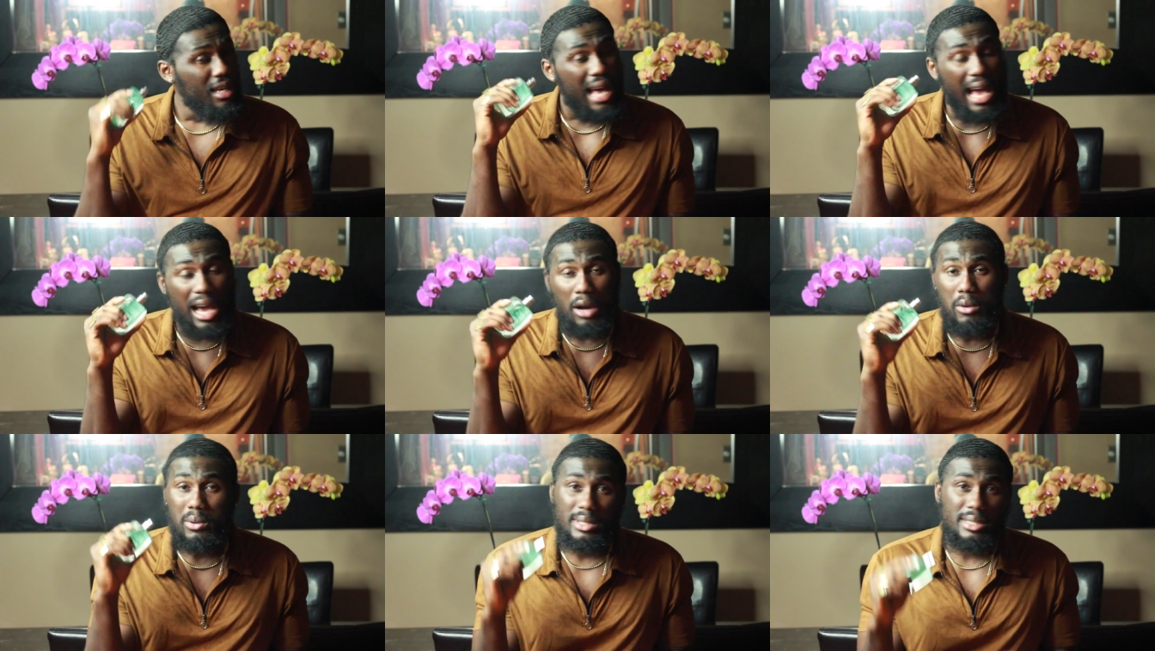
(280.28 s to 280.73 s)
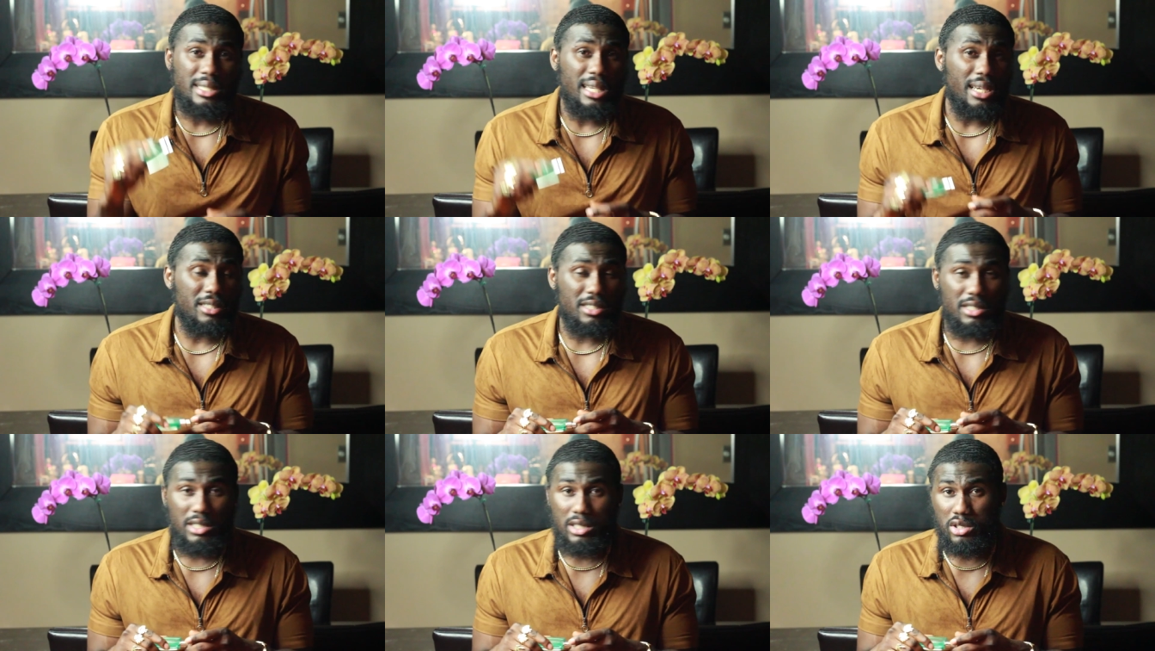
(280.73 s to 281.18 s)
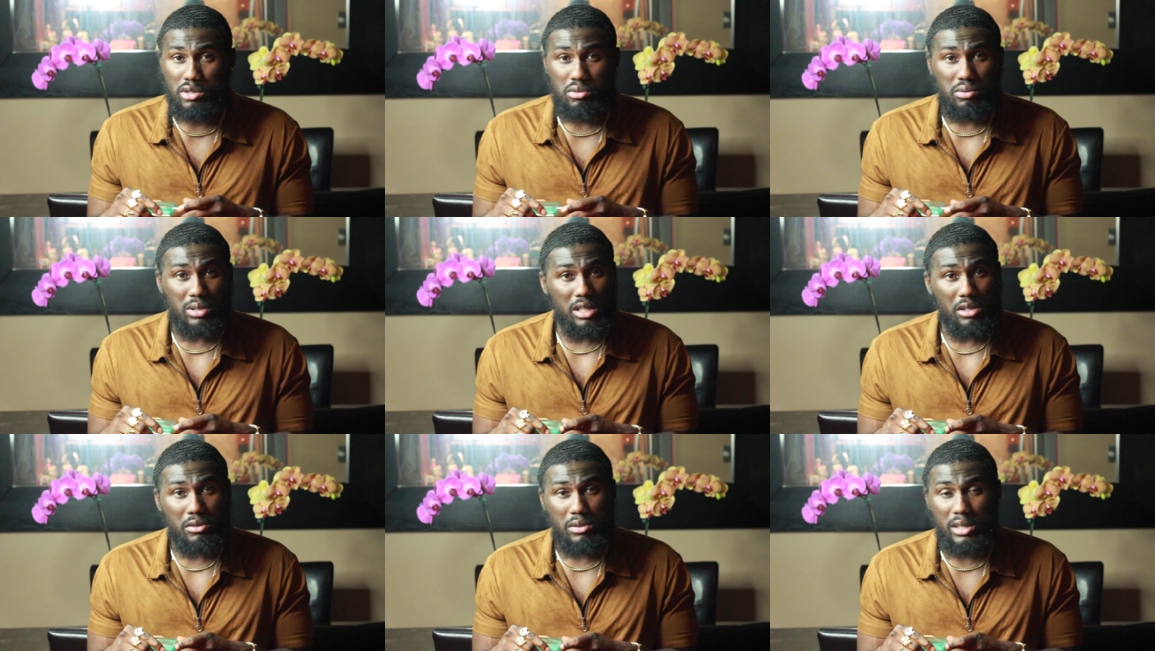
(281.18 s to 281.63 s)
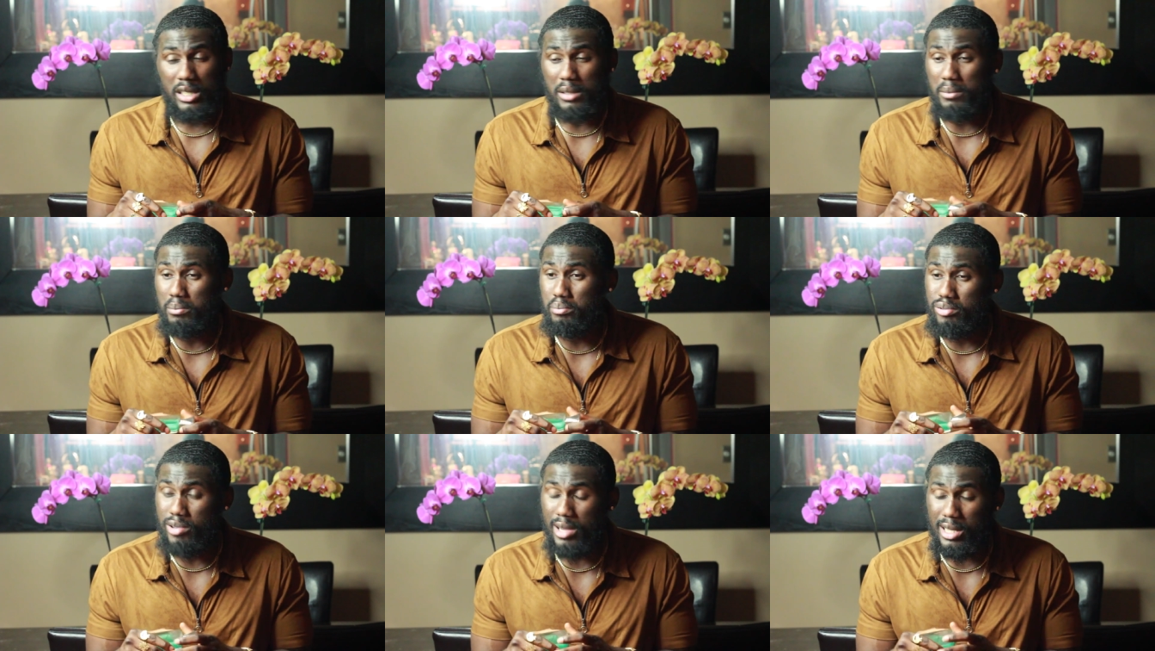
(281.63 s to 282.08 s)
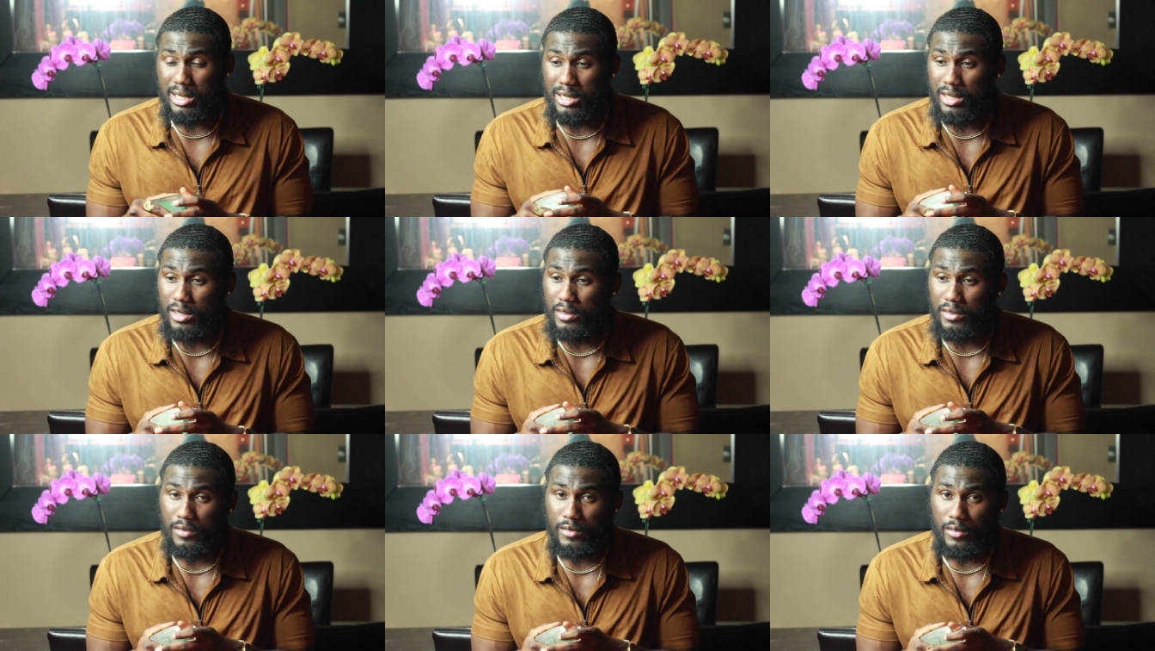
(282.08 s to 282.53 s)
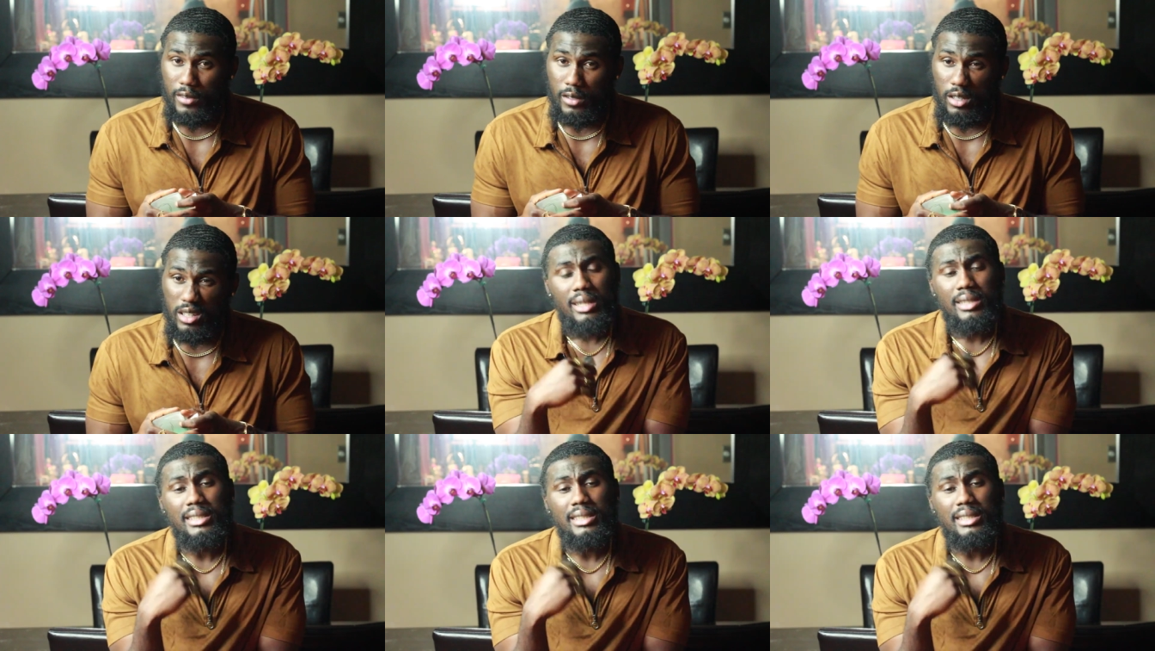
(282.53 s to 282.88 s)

Aqua Sextius really really impressive.